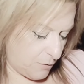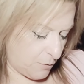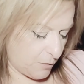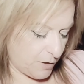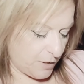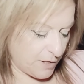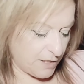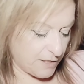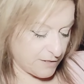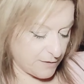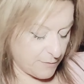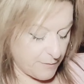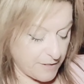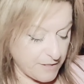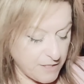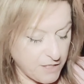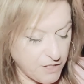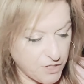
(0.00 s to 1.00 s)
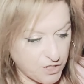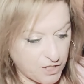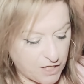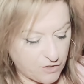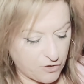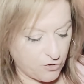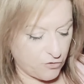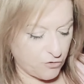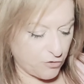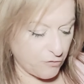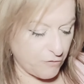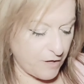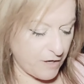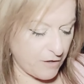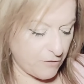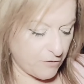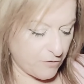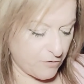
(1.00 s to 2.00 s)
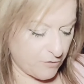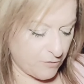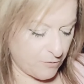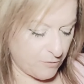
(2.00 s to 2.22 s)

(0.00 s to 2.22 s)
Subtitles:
What is the message that turned around?